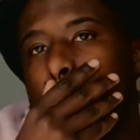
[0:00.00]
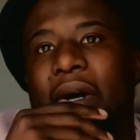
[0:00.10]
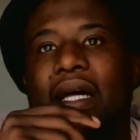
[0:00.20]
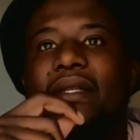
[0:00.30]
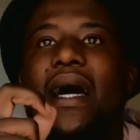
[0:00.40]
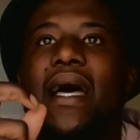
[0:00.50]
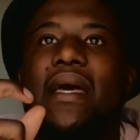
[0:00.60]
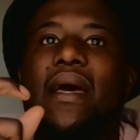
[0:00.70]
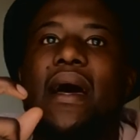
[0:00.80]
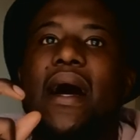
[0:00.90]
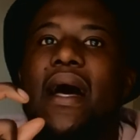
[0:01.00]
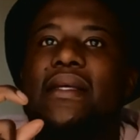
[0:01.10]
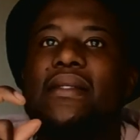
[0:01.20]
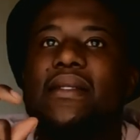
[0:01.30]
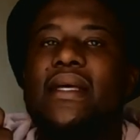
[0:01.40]
But I
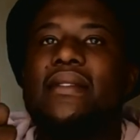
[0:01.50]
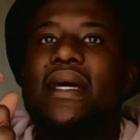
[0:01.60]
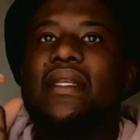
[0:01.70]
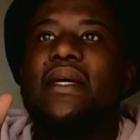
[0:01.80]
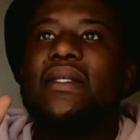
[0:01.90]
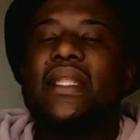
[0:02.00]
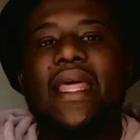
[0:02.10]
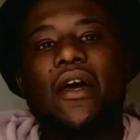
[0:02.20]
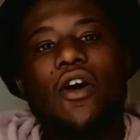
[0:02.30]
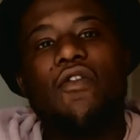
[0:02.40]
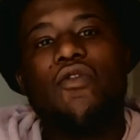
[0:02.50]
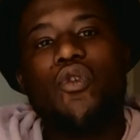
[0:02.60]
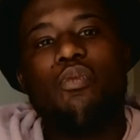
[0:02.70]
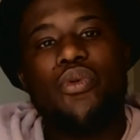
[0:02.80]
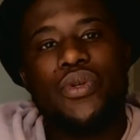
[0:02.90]
sense that there's lack of
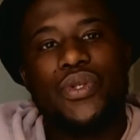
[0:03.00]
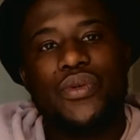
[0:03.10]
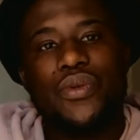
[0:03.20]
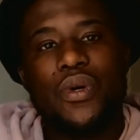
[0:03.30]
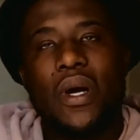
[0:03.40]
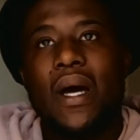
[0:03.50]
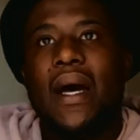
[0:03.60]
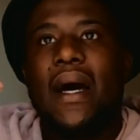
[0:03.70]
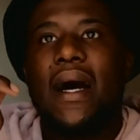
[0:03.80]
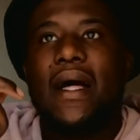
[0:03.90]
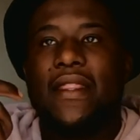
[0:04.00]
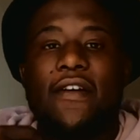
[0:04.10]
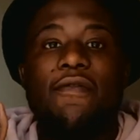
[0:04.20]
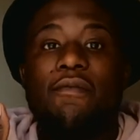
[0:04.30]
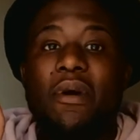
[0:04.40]
Ubuntu.
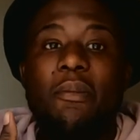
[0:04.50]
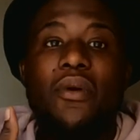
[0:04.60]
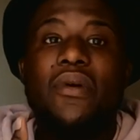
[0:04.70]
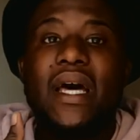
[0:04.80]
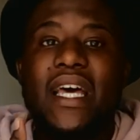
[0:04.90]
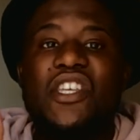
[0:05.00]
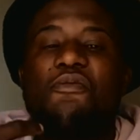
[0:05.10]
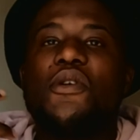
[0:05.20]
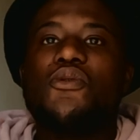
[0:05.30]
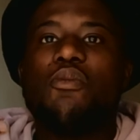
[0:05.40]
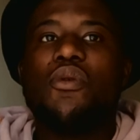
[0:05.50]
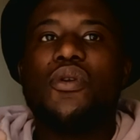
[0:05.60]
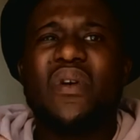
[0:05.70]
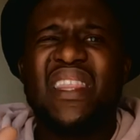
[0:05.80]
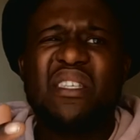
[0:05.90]
The people that I experienced
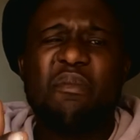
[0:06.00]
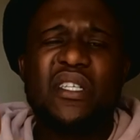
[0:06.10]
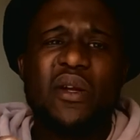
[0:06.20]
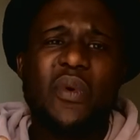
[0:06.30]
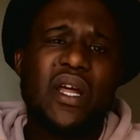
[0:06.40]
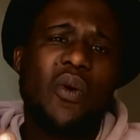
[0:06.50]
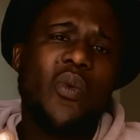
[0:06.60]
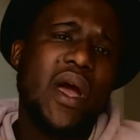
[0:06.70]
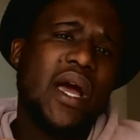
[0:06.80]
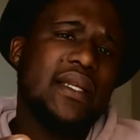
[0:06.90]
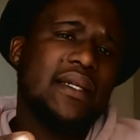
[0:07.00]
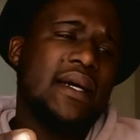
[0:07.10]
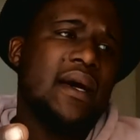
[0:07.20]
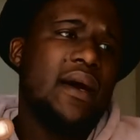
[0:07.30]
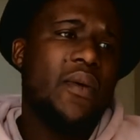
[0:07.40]
Ubuntu with, especially when I worked,
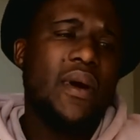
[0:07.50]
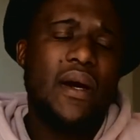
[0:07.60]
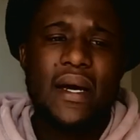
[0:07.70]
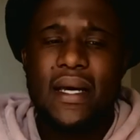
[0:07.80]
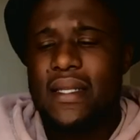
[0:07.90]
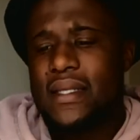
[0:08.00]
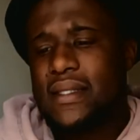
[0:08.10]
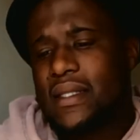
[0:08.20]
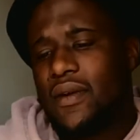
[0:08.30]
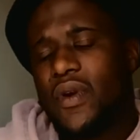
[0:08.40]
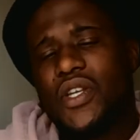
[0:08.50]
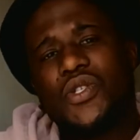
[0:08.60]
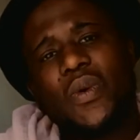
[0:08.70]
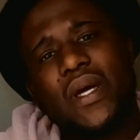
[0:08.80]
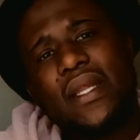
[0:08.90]
were in a certain
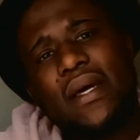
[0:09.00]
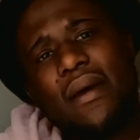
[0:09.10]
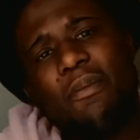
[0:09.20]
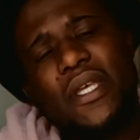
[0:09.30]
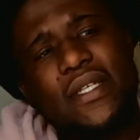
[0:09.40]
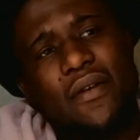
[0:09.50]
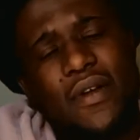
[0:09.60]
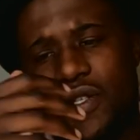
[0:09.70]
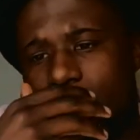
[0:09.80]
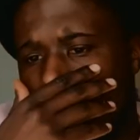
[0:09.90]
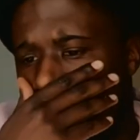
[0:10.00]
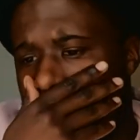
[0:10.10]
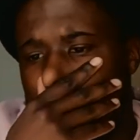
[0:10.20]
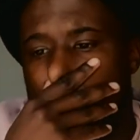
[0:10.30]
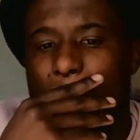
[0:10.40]
restaurant, a pizza
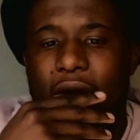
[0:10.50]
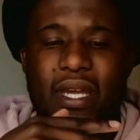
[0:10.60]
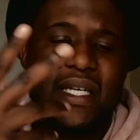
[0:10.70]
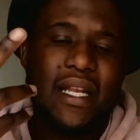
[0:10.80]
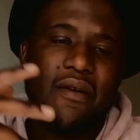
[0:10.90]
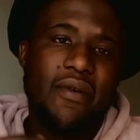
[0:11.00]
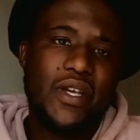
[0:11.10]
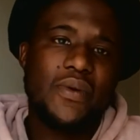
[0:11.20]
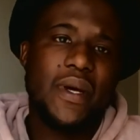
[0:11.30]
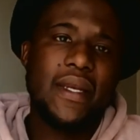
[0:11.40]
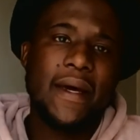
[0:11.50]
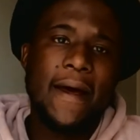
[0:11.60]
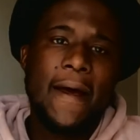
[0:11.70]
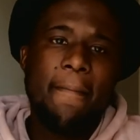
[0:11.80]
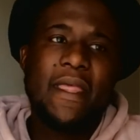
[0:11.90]
restaurant or Italian restaurant.
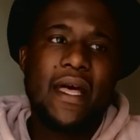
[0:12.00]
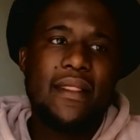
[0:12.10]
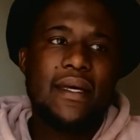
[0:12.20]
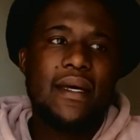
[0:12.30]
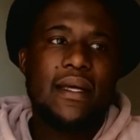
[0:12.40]
And